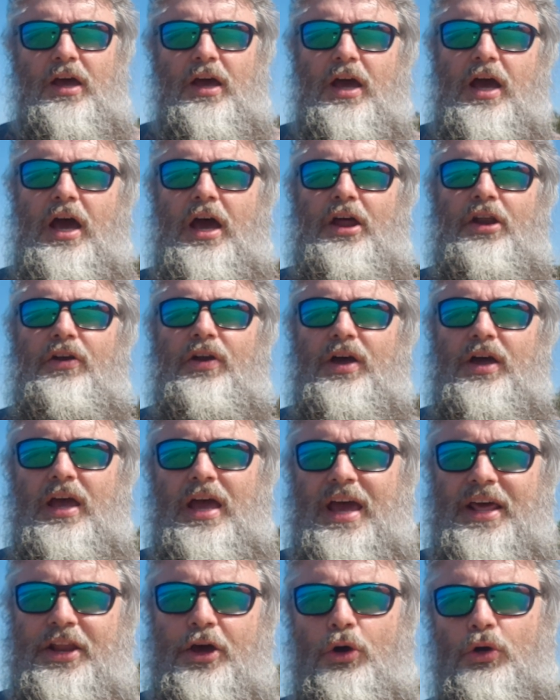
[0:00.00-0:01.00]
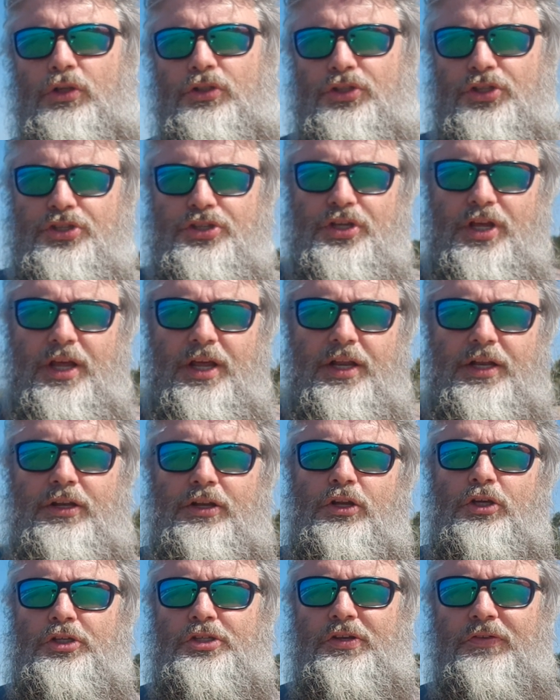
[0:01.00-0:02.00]
are at odds,
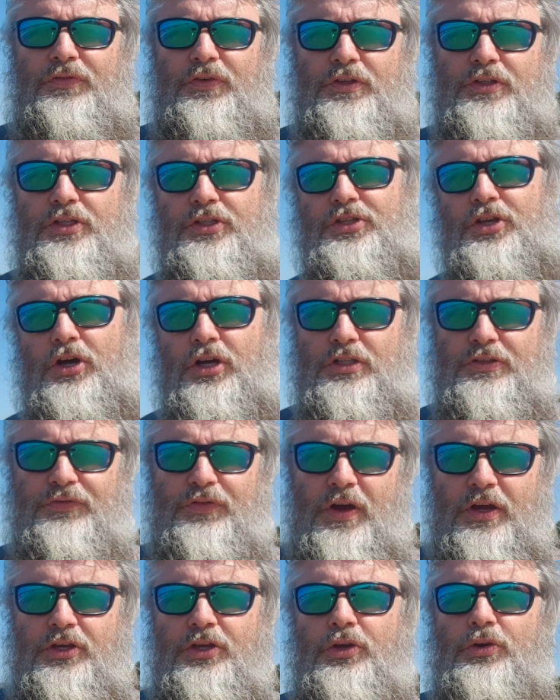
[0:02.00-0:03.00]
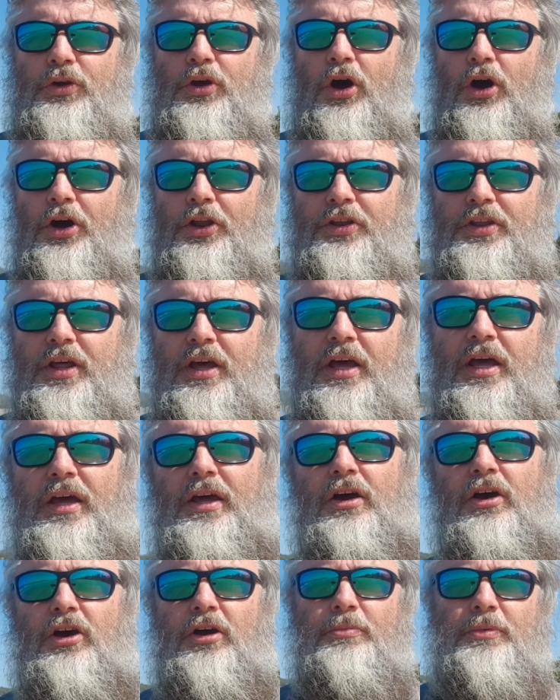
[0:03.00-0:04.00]
and Lucifer decides, fuck you, God,
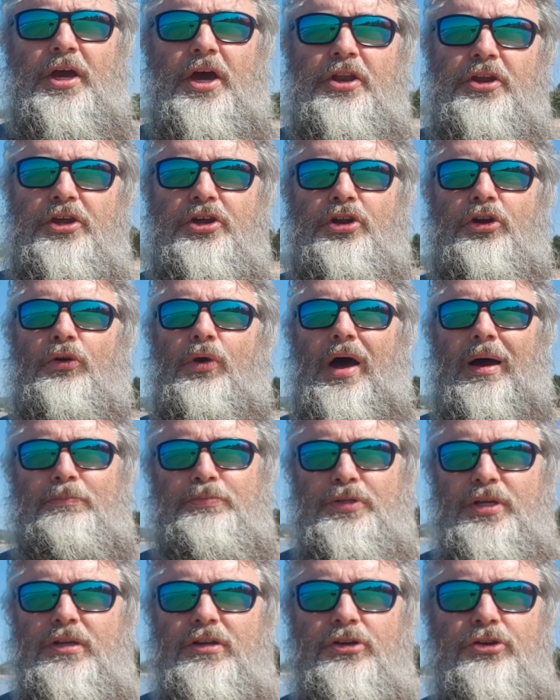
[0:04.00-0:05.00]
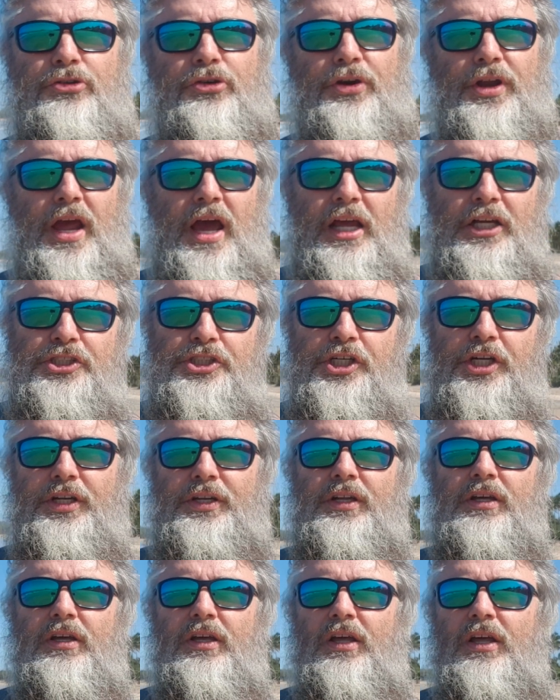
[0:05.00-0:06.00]
I'm going to corrupt creation
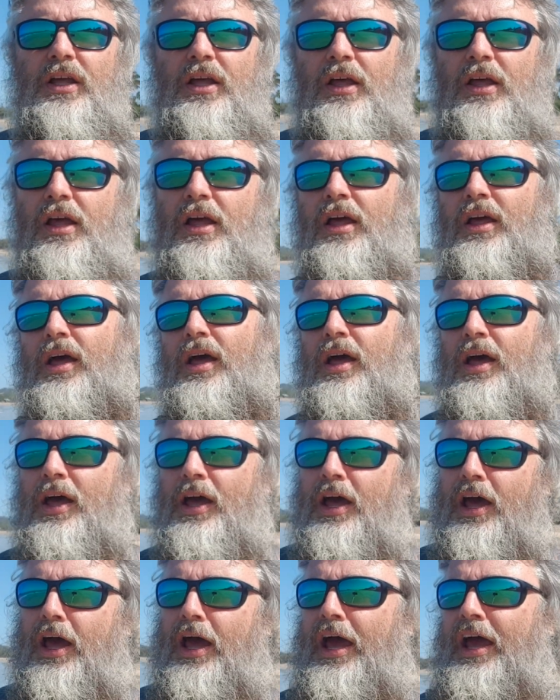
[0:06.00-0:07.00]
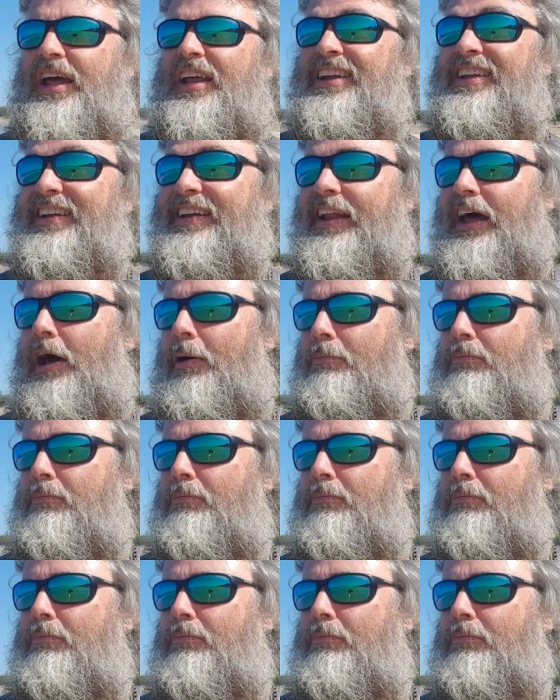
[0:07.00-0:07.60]
and